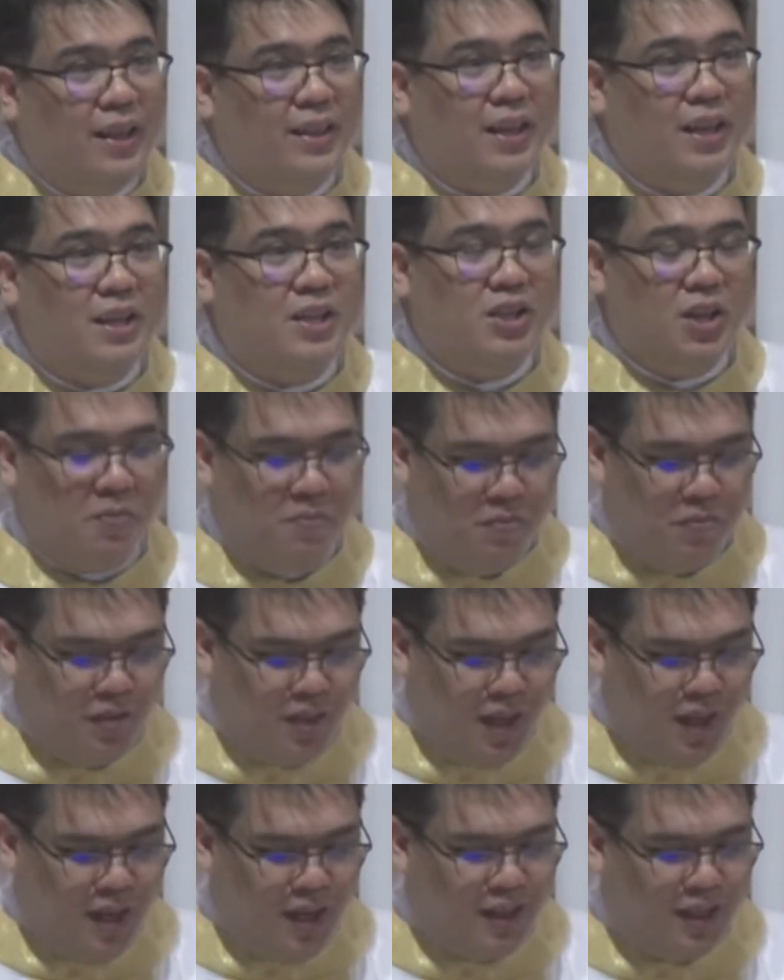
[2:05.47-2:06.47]
it is
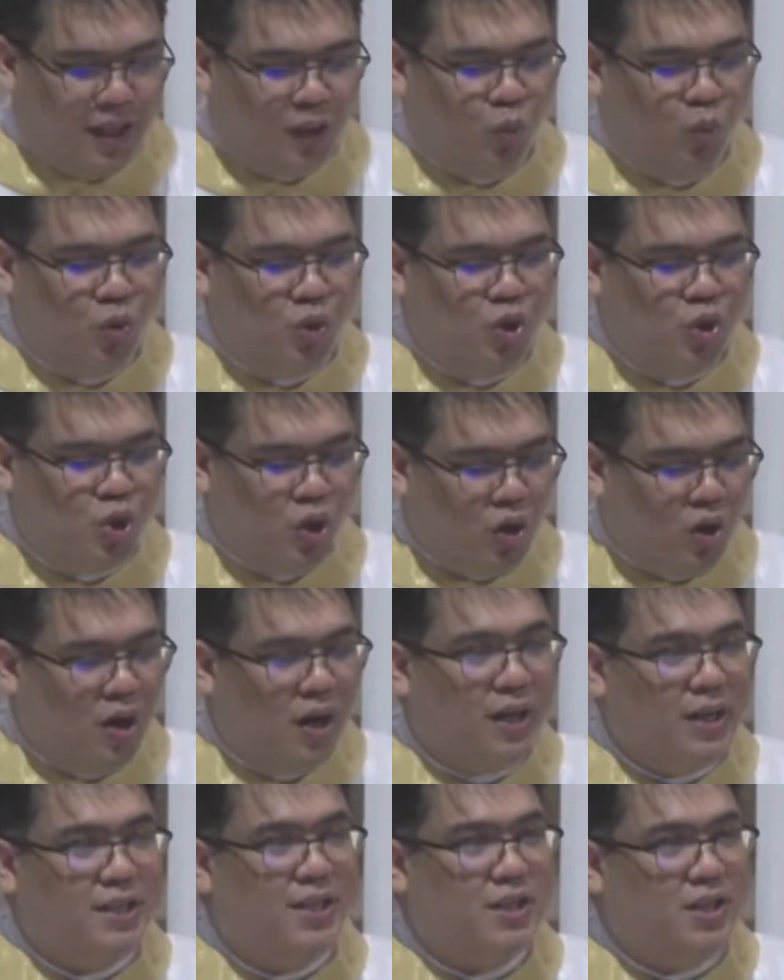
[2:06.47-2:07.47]
something that would
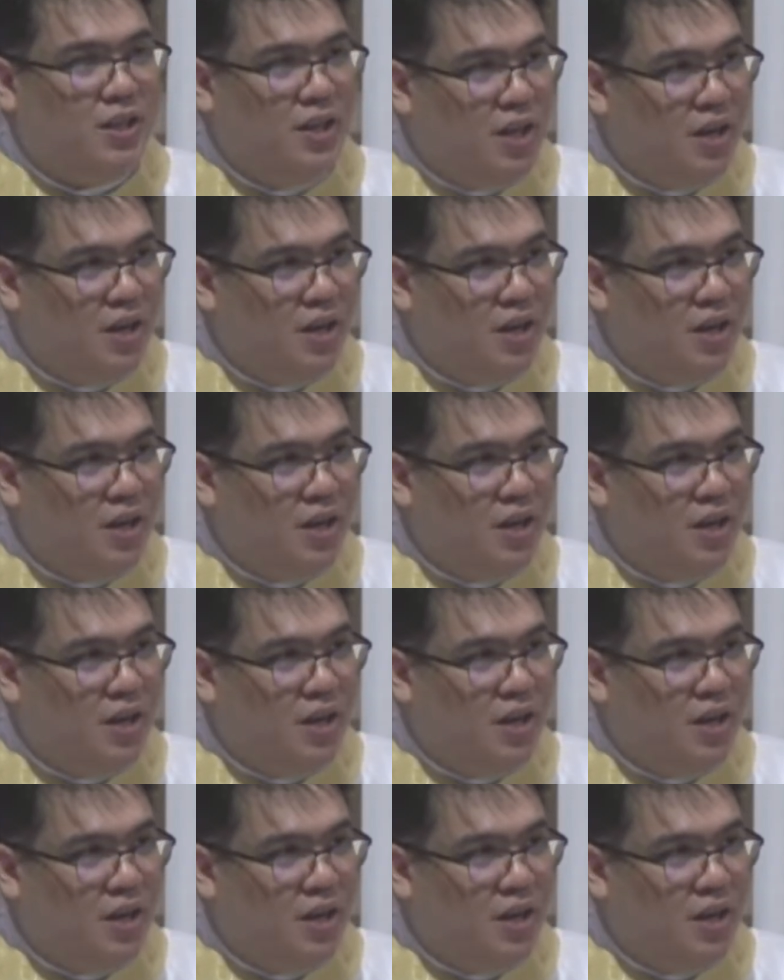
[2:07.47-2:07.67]
draw us